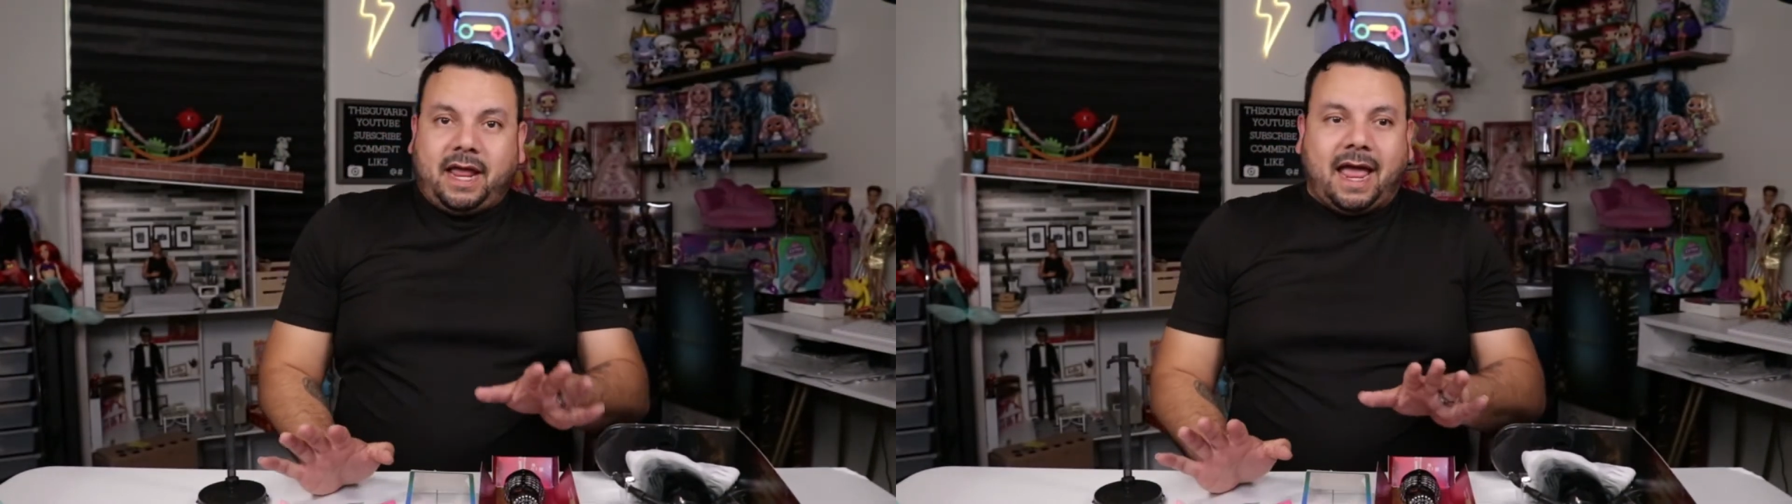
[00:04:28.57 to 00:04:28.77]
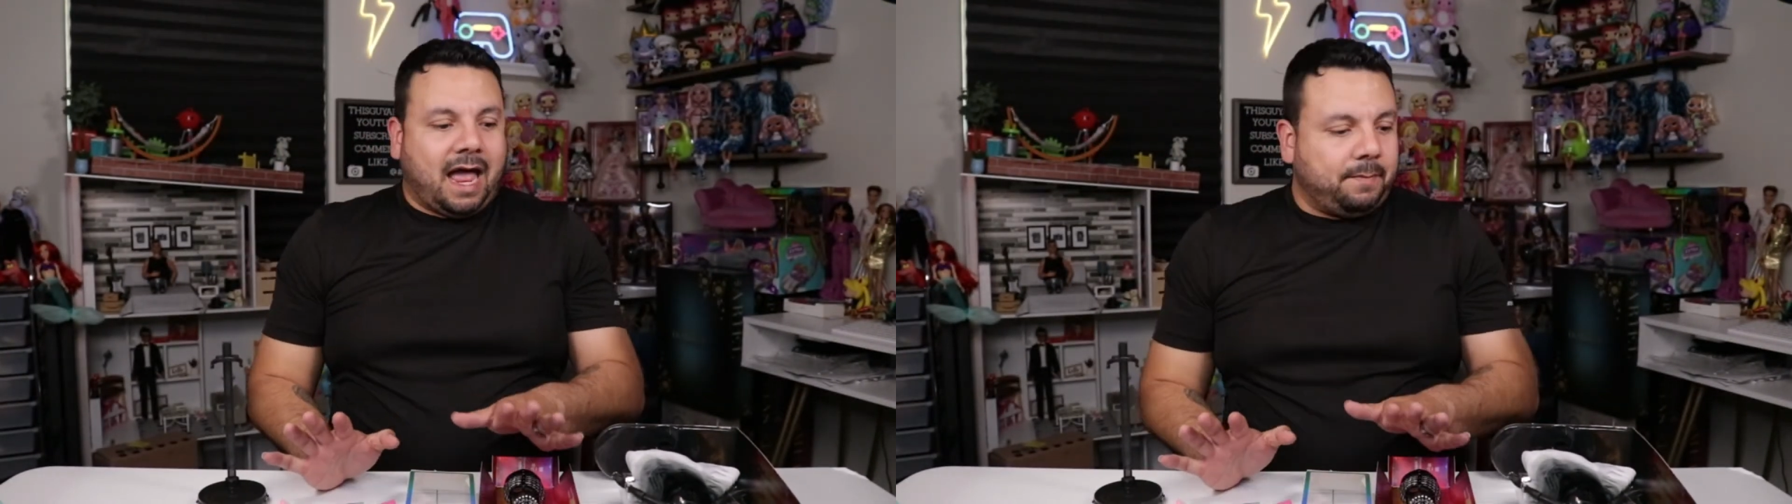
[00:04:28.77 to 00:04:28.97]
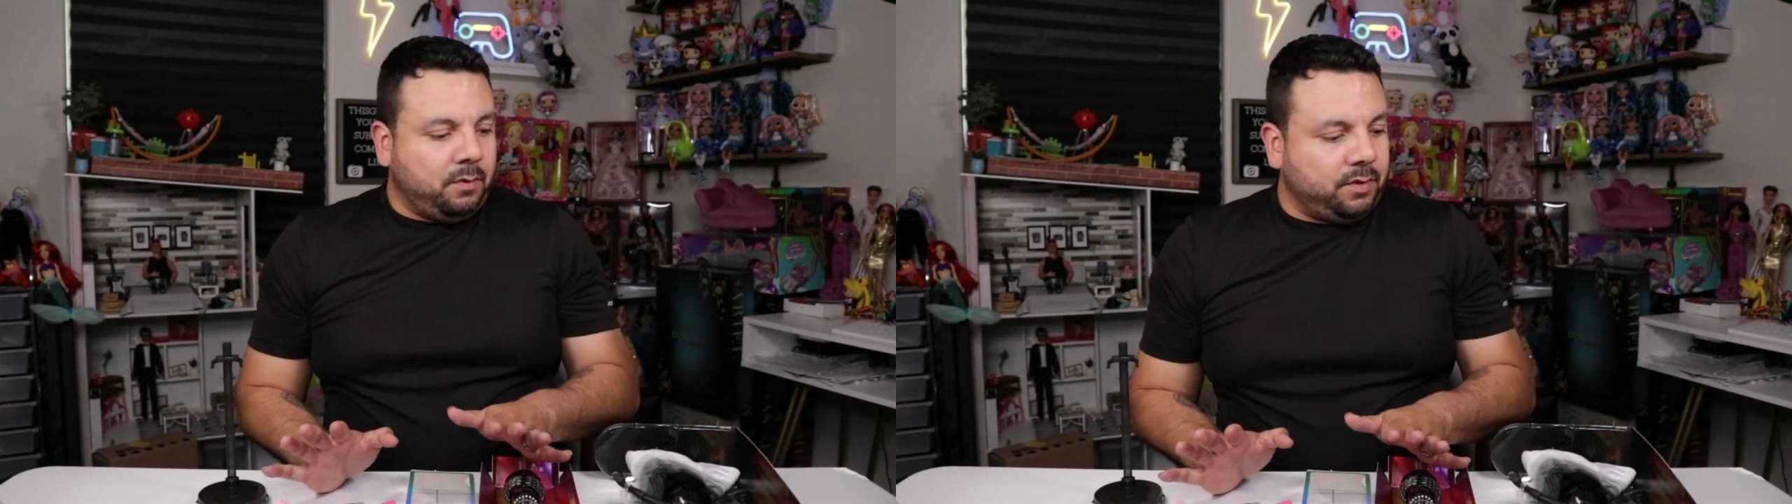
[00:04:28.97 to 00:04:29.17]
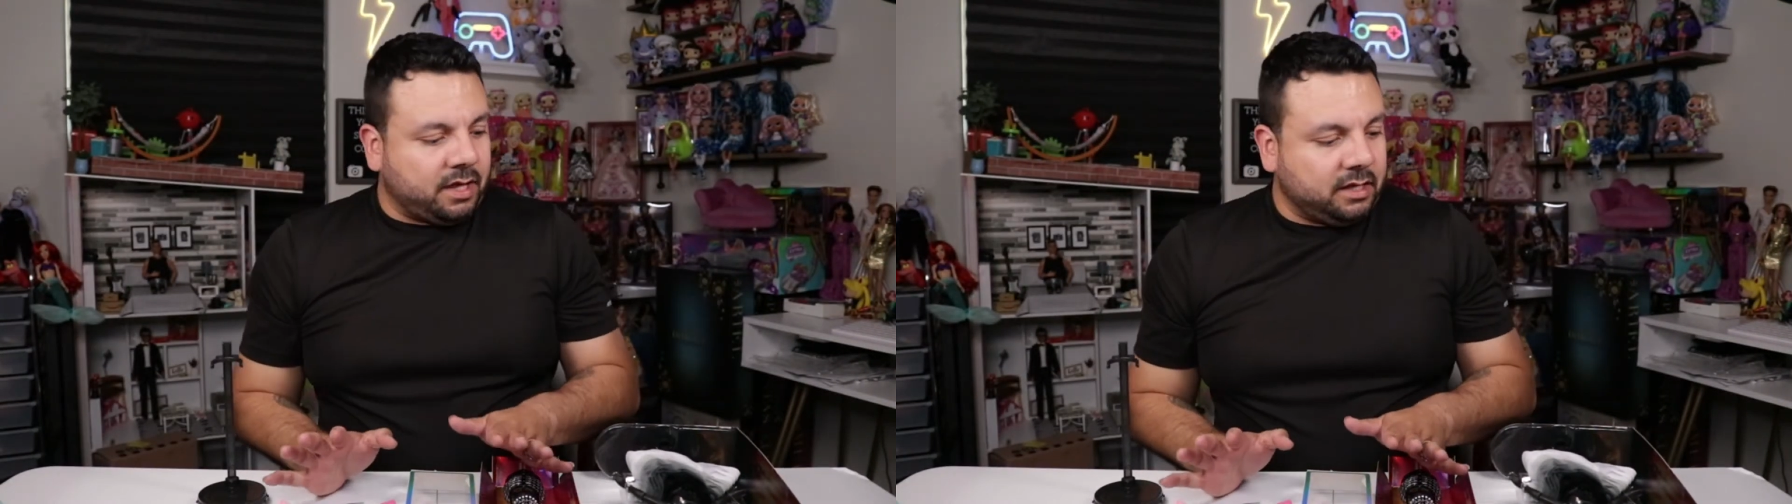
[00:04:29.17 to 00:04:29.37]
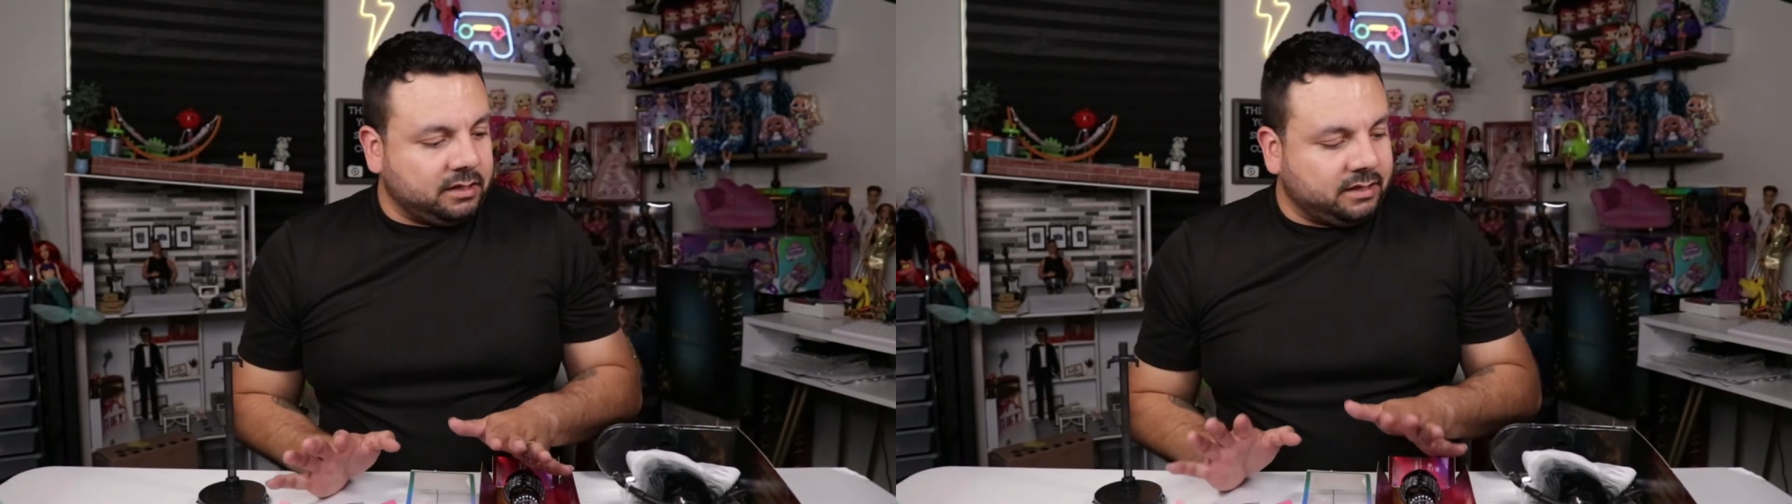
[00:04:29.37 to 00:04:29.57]
happy with
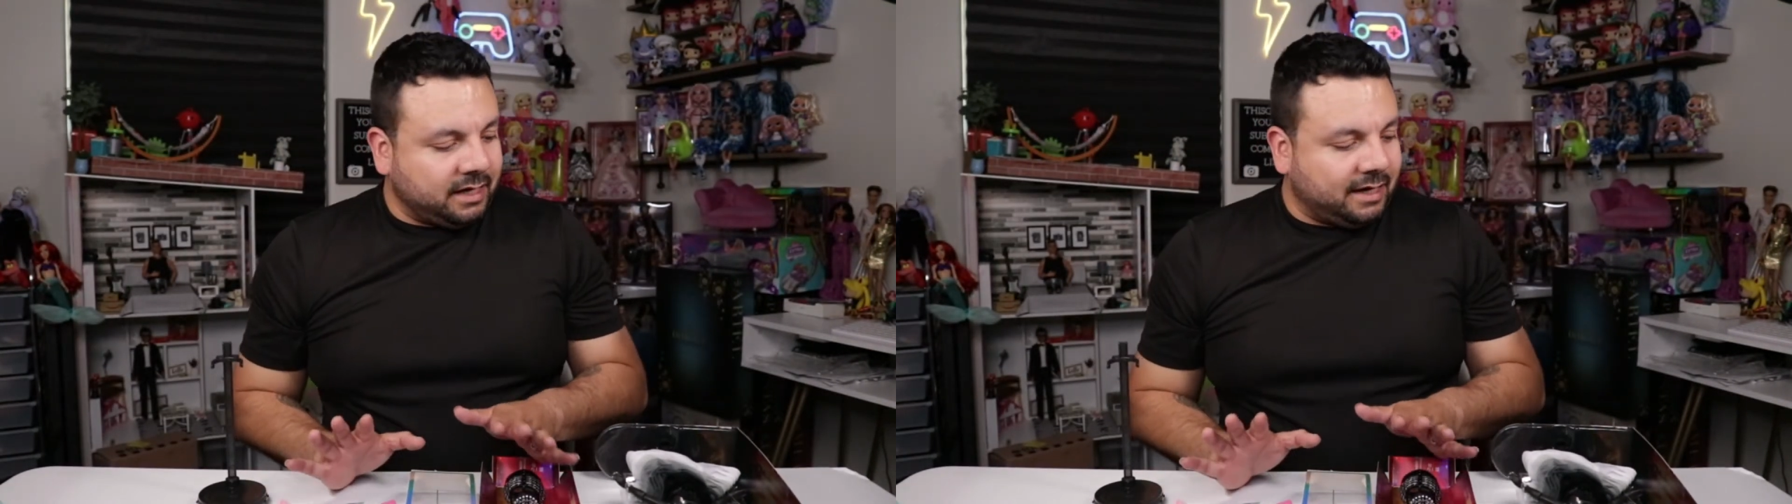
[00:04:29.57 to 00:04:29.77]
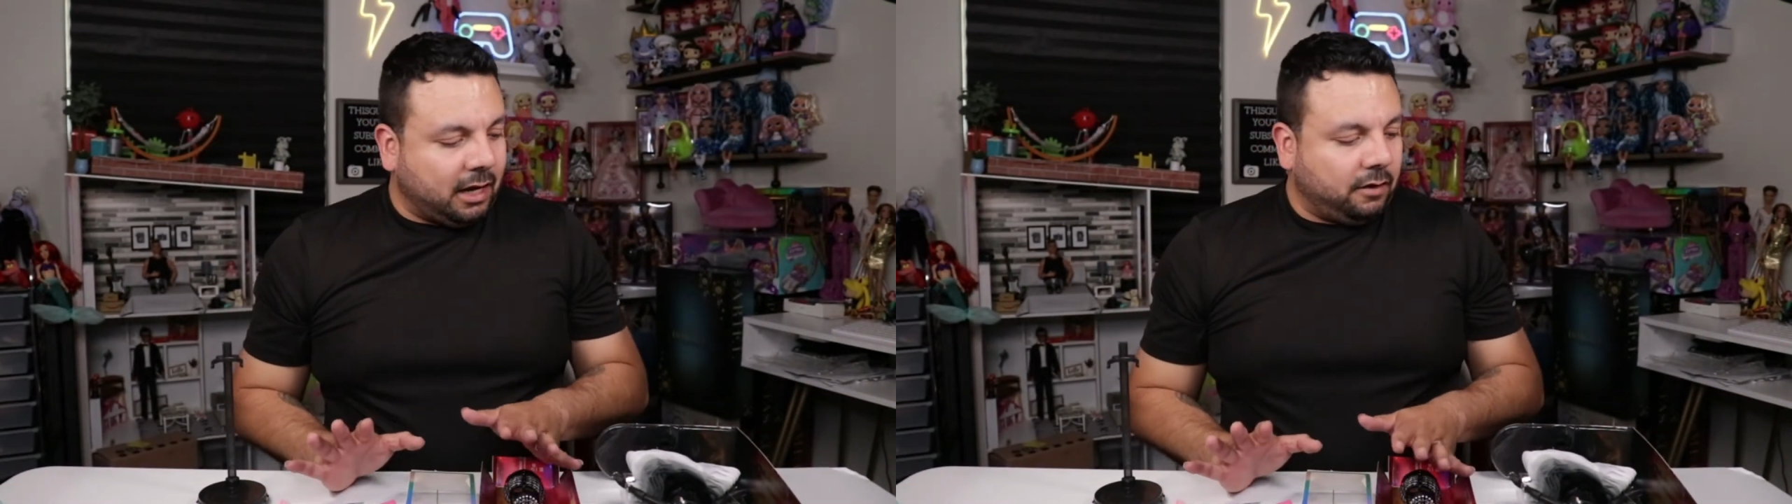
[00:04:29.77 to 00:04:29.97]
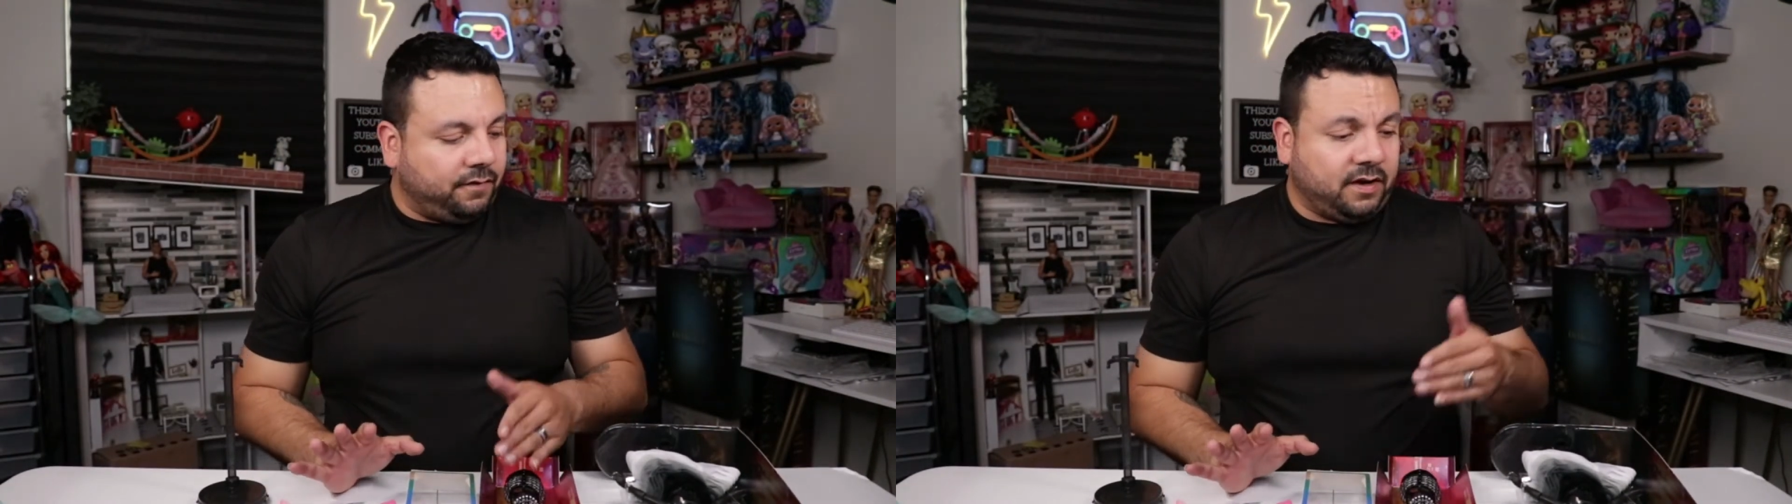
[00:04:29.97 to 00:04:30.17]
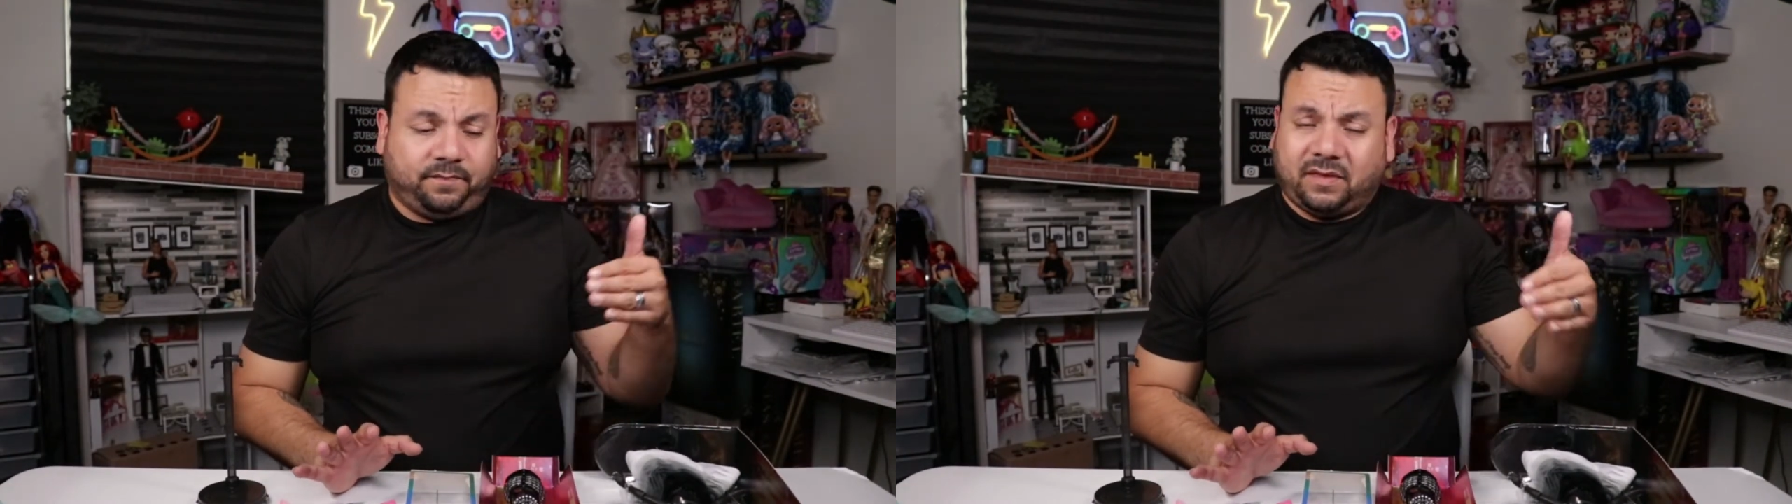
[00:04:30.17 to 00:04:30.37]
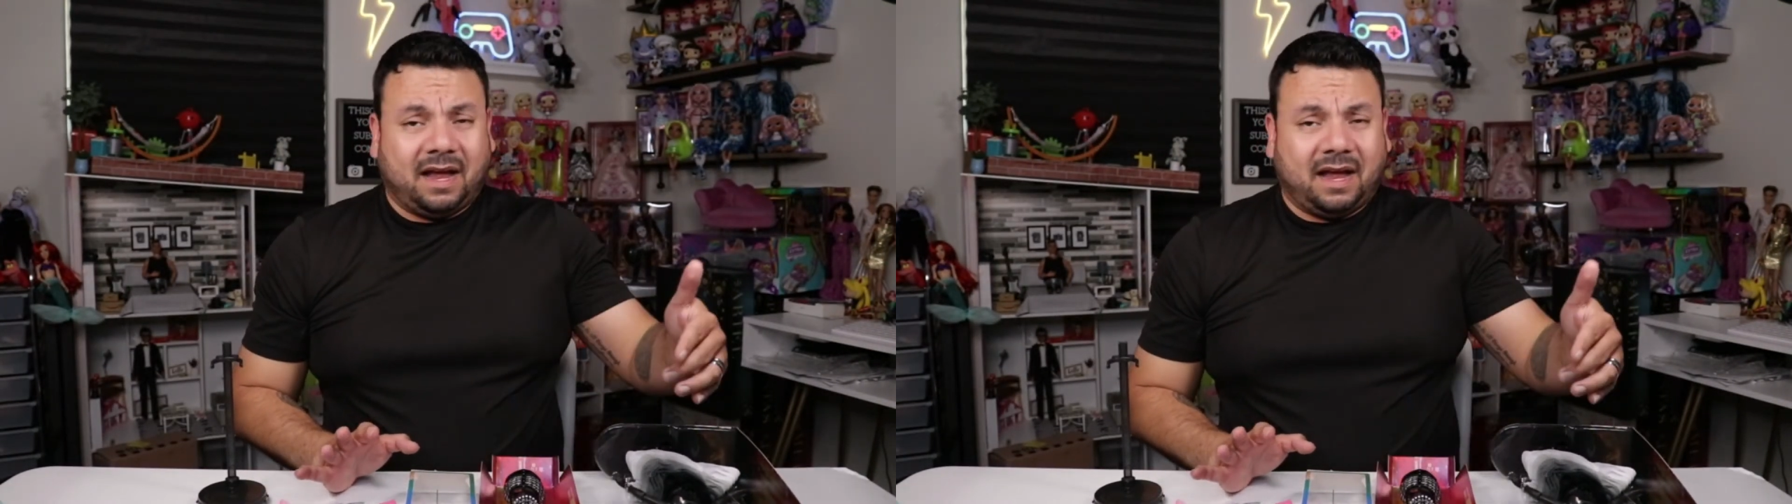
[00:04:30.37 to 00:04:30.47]
that second outfit.